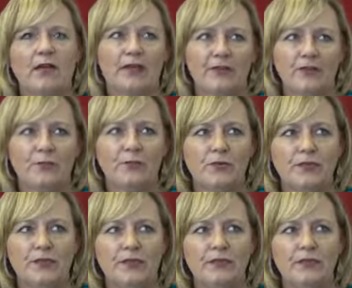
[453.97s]
having the
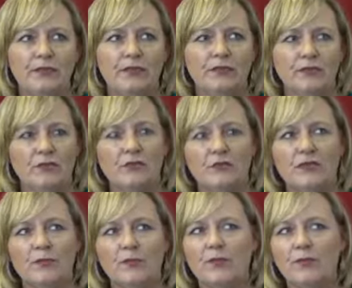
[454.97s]
opportunity to talk
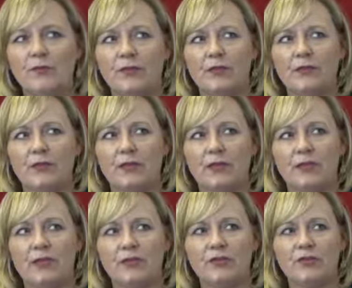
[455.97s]
to them about what they're doing in
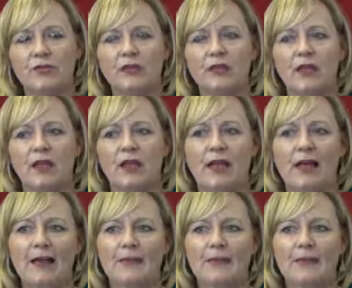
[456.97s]
their countries.